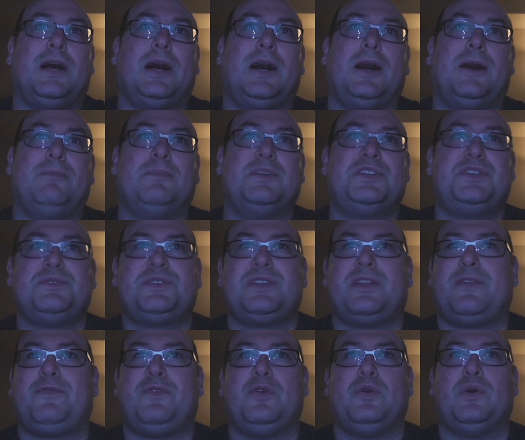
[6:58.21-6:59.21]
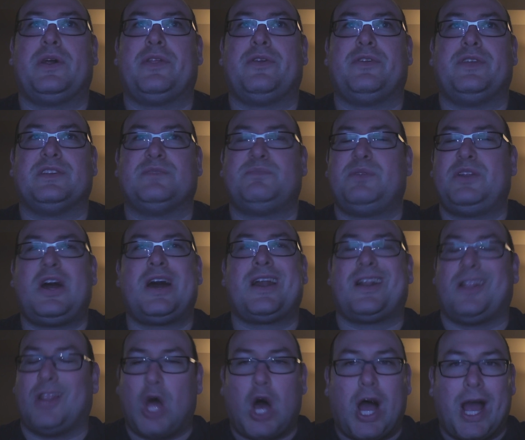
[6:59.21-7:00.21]
Um, but she was in a few other things, but
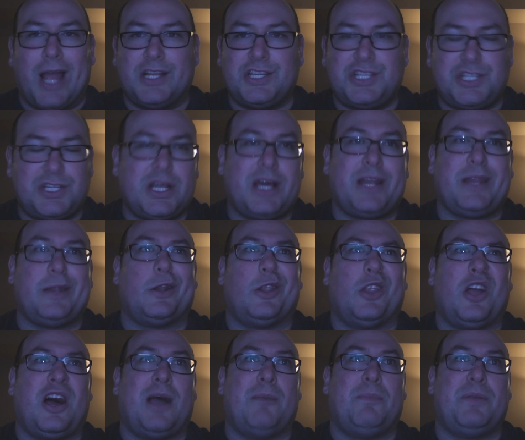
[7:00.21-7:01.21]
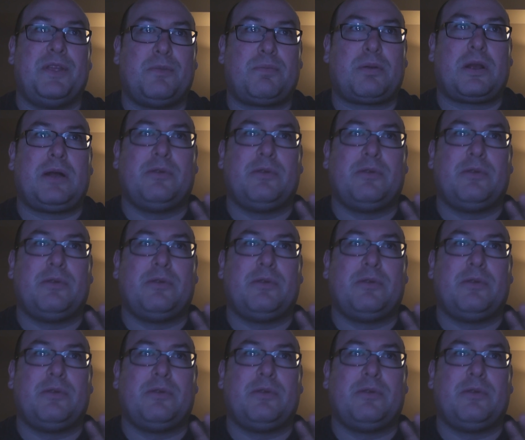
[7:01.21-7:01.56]
not a lot. She's not in a lot, but you'd